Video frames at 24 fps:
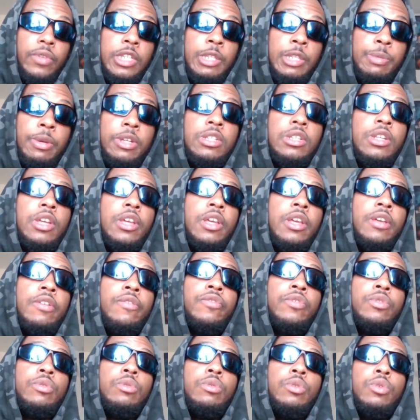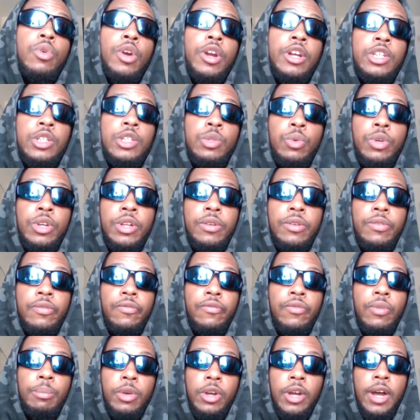especially if you graduated
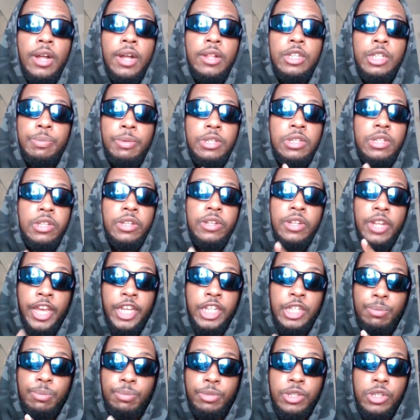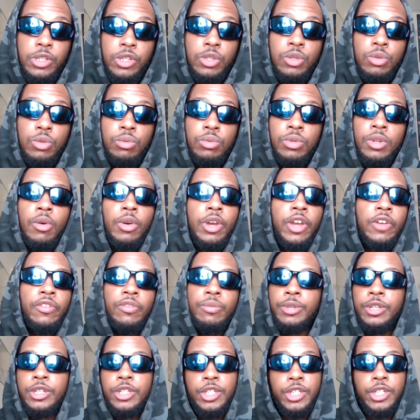from college, especially in HBCU, don't
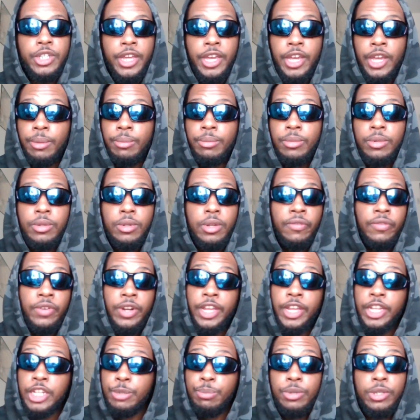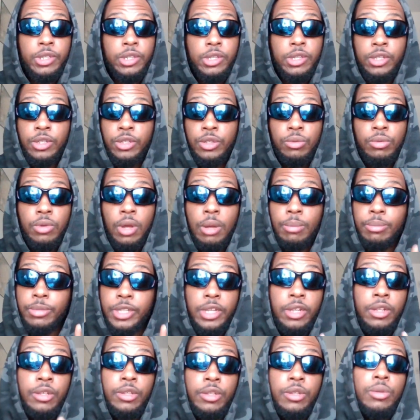ever be ashamed of an HBCU. I'm
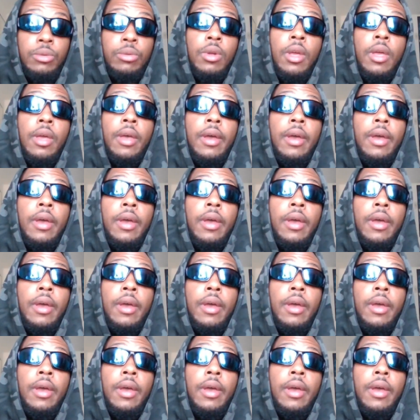telling you,